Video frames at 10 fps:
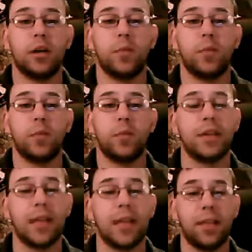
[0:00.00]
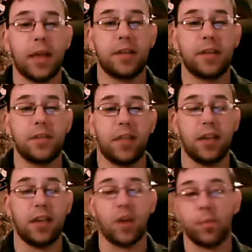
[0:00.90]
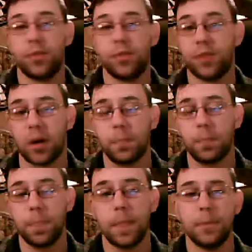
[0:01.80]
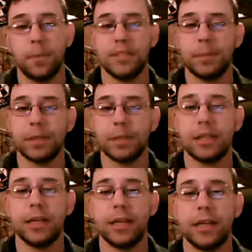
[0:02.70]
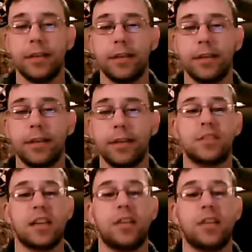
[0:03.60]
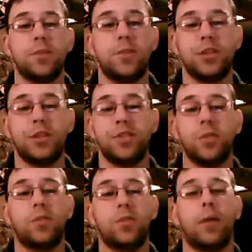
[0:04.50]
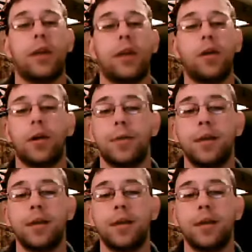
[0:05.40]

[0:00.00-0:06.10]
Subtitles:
that number from, but typically in the clinical setting, we just use the radial artery,